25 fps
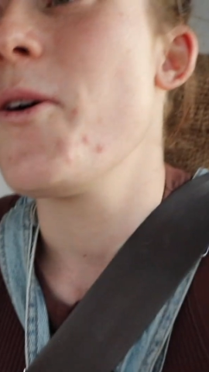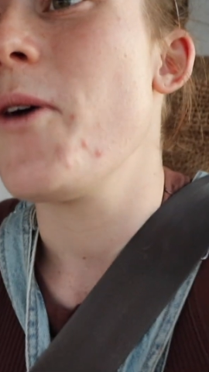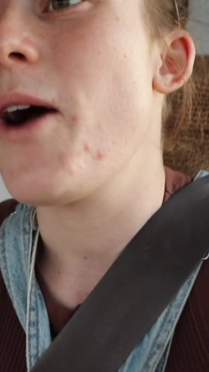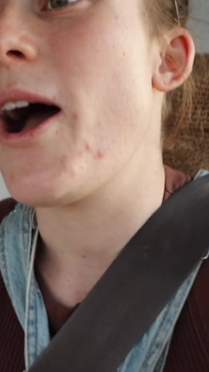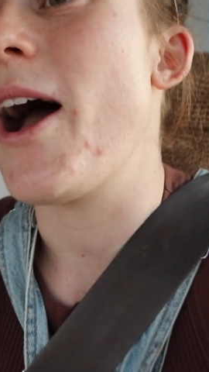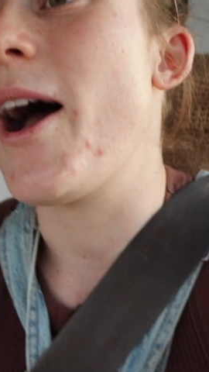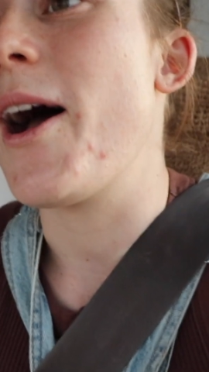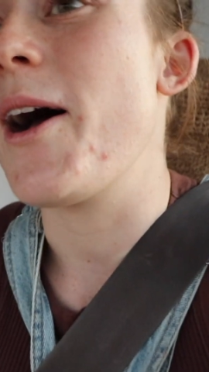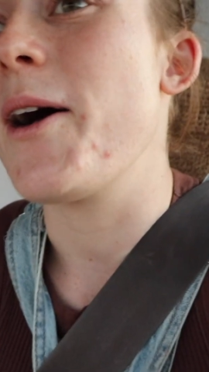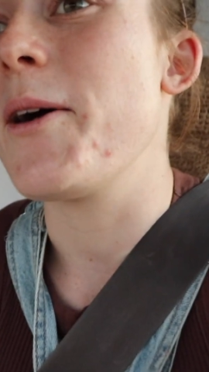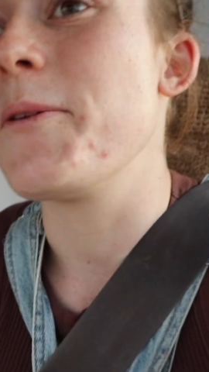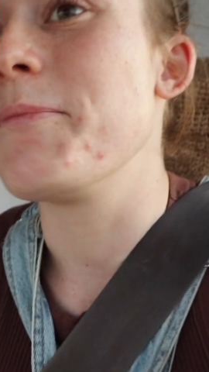
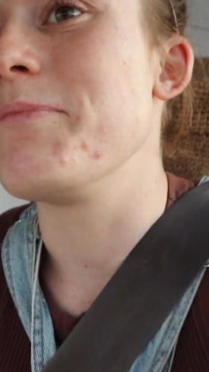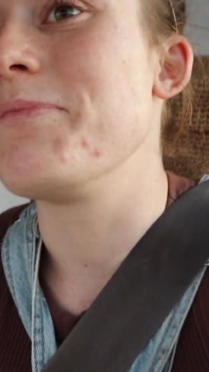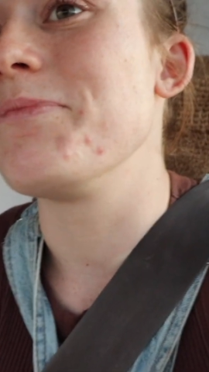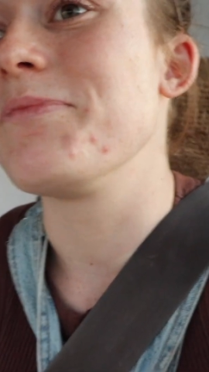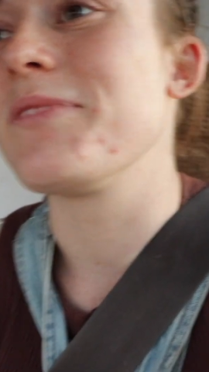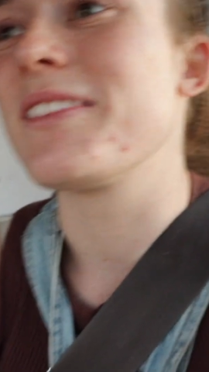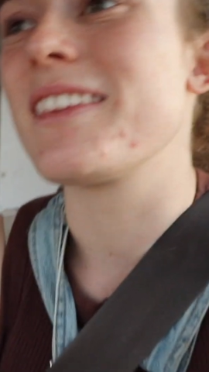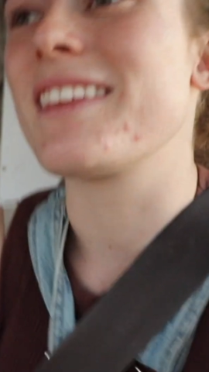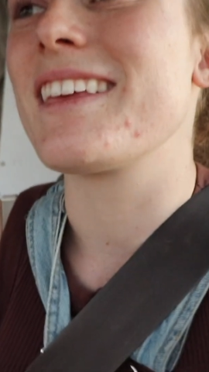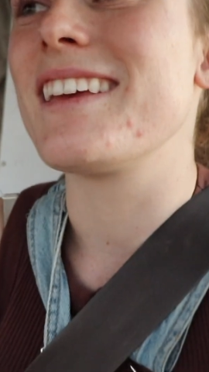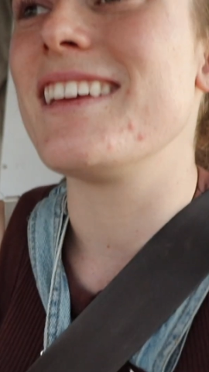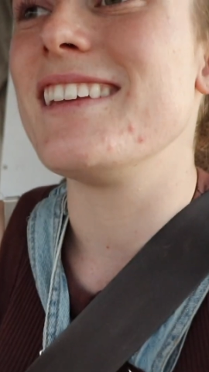Um,
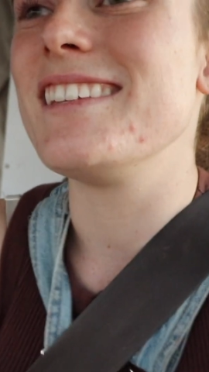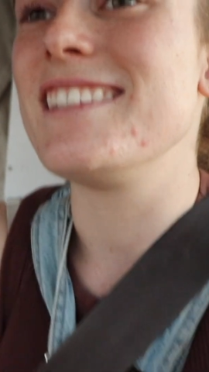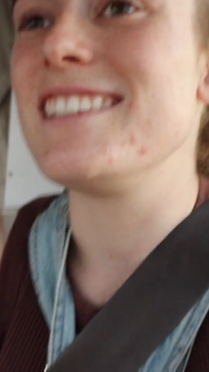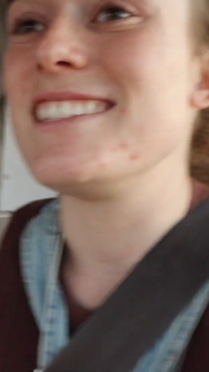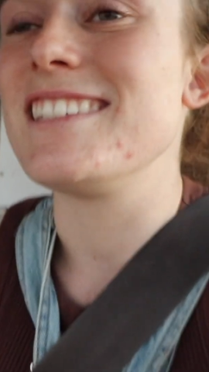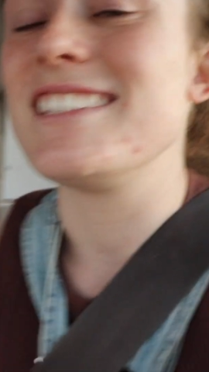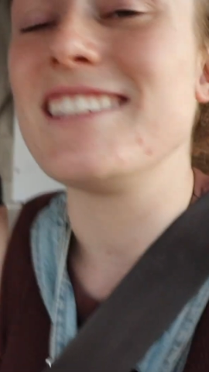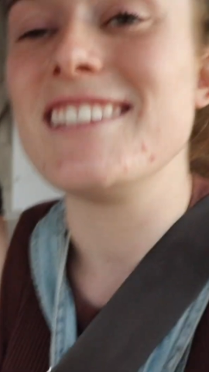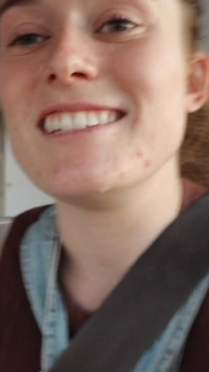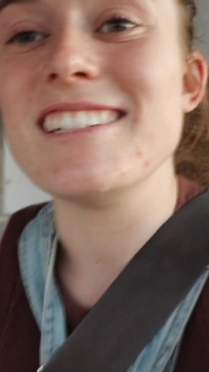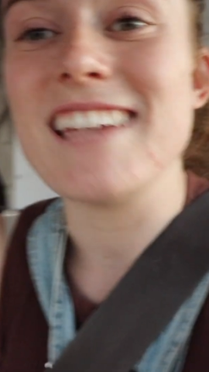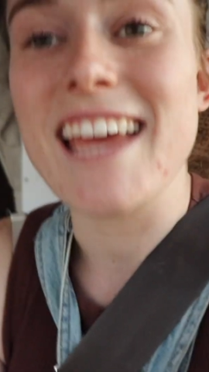
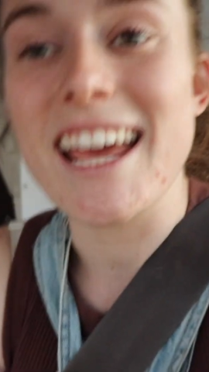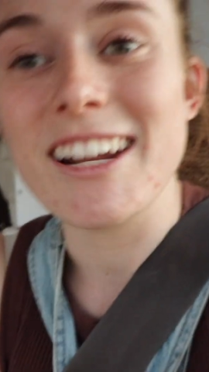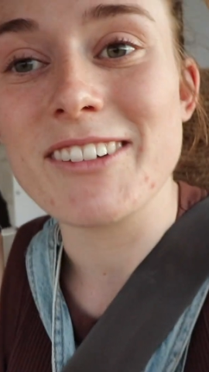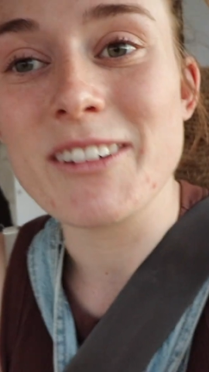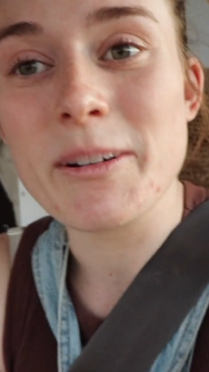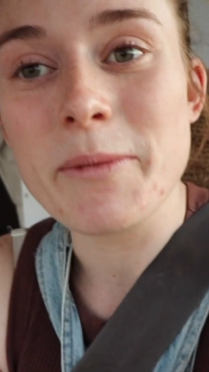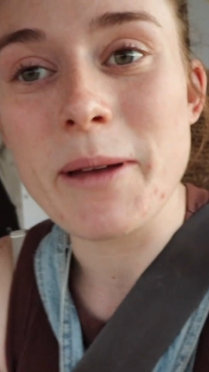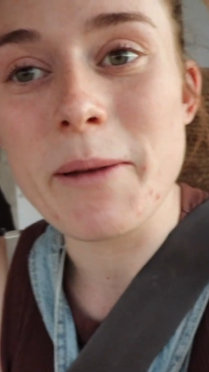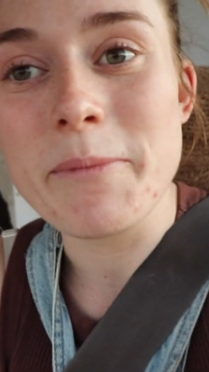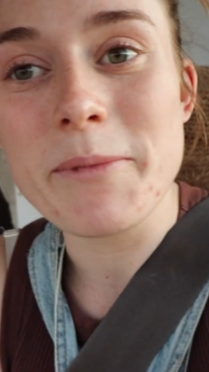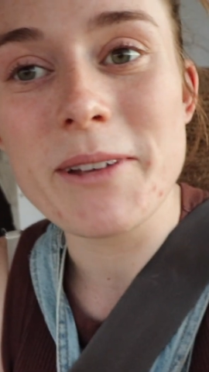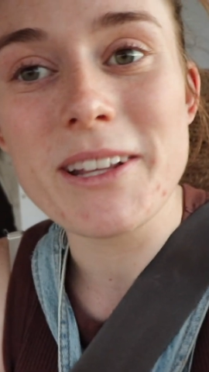Dan
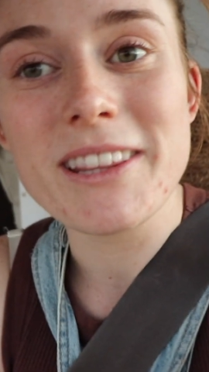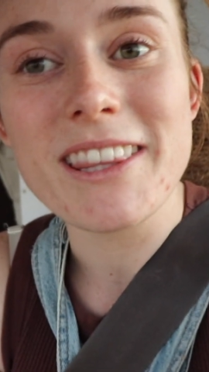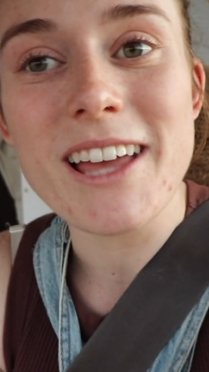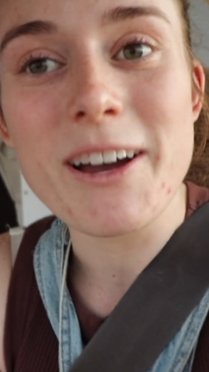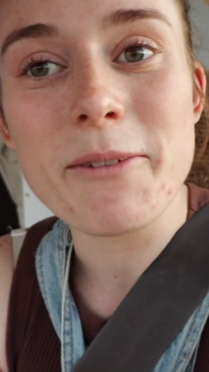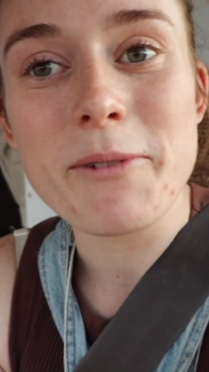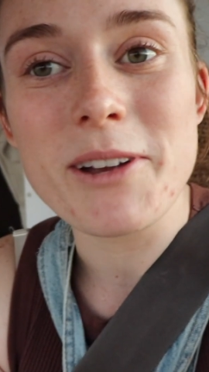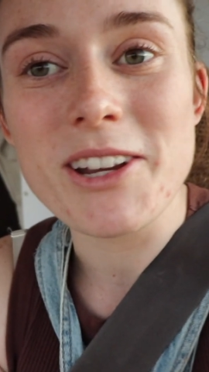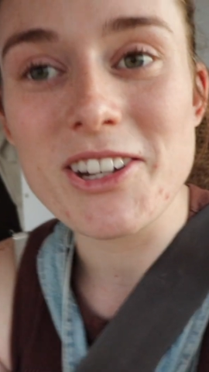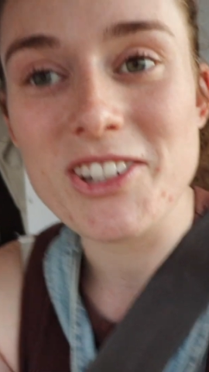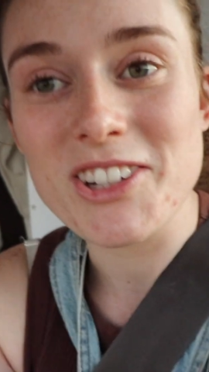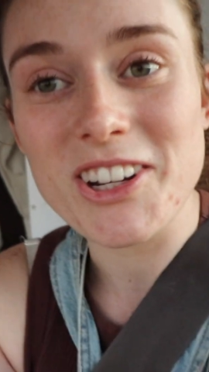remembered that
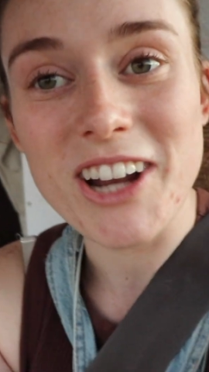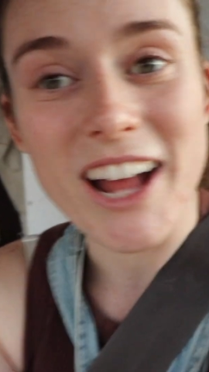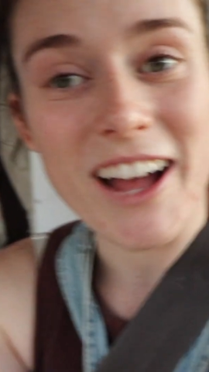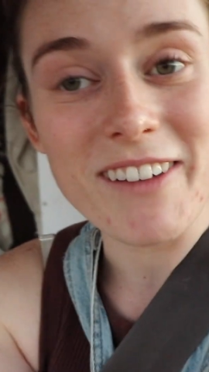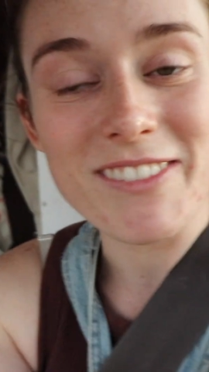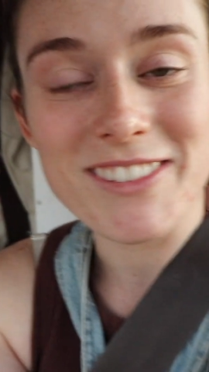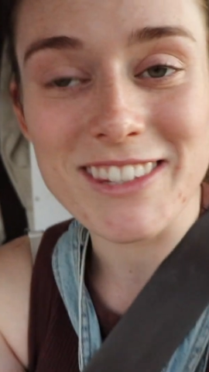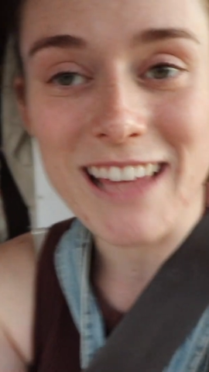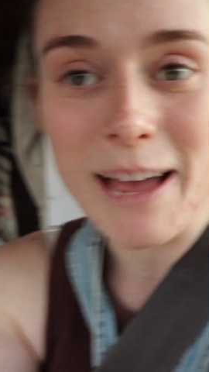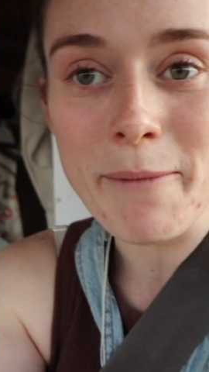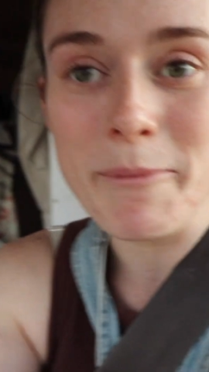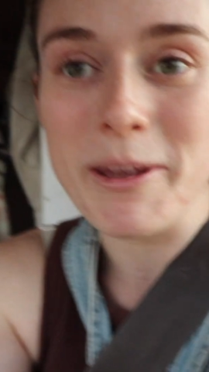we should
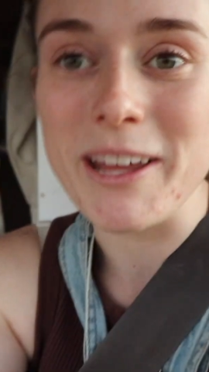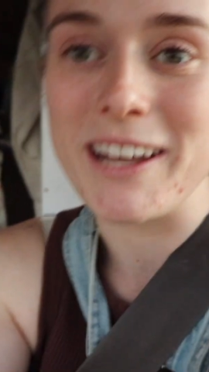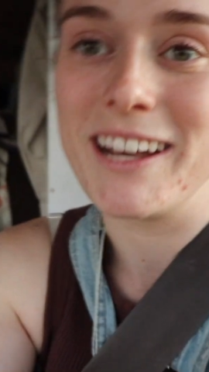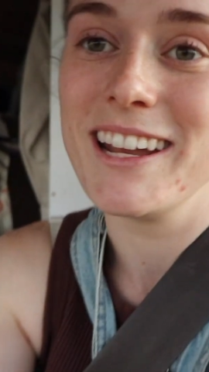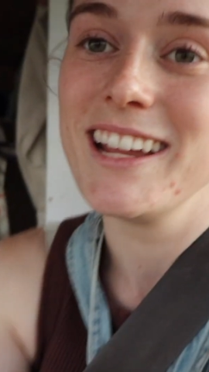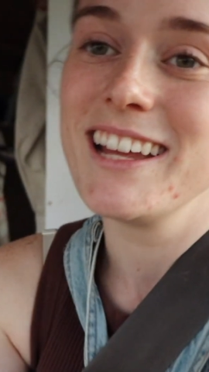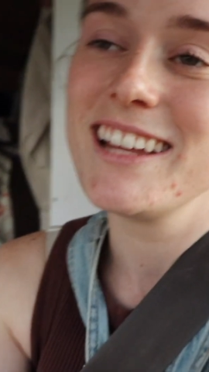have salmon.